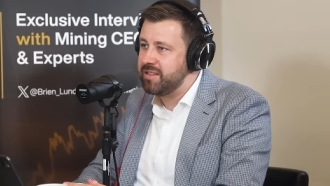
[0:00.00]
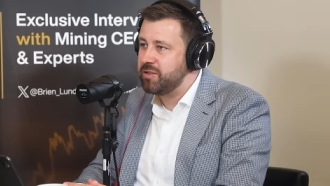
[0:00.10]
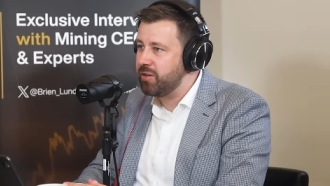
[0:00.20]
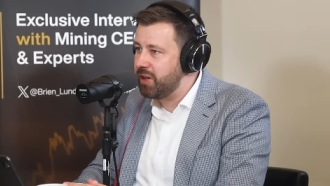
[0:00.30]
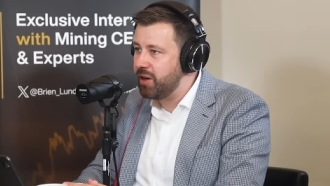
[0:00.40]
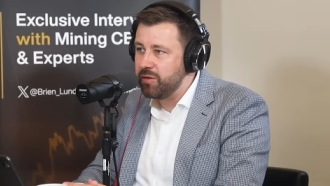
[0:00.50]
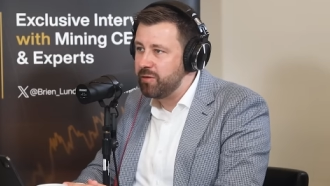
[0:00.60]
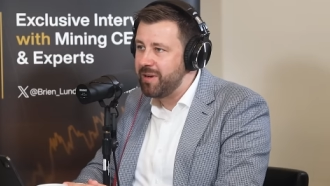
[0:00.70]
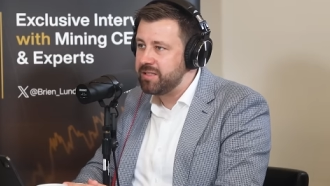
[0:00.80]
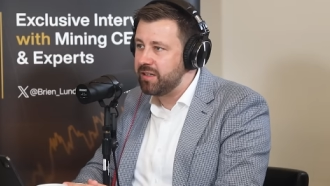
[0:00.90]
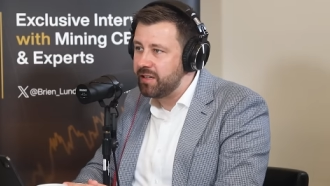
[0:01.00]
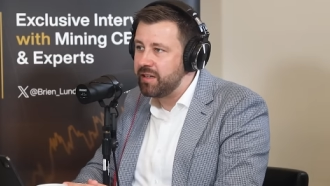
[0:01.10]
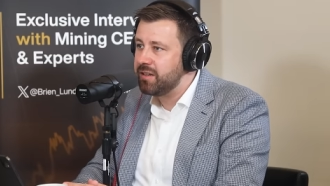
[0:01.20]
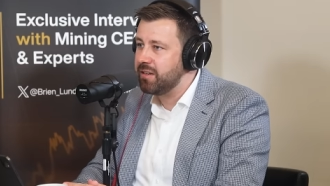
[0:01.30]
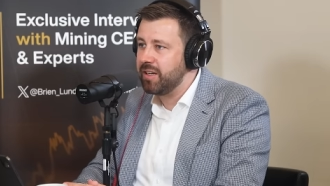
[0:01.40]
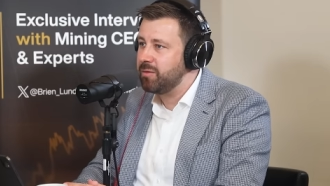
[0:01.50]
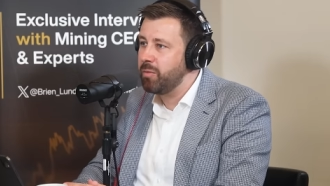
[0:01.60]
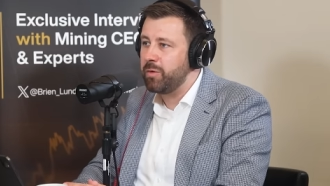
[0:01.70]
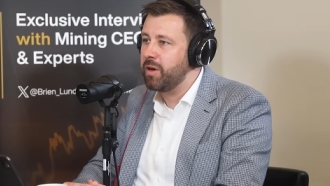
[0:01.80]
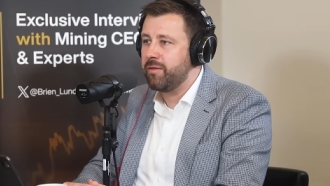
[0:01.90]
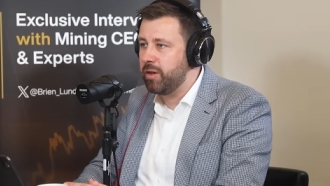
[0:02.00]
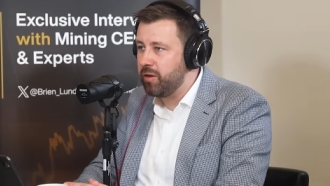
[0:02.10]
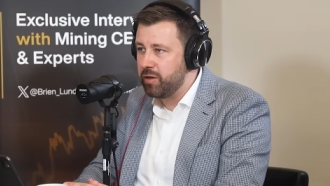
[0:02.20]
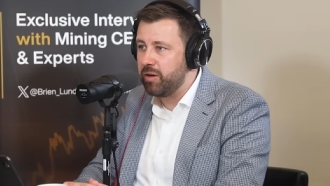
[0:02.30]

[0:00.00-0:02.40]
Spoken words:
internally owned domestically. Like, we were never going to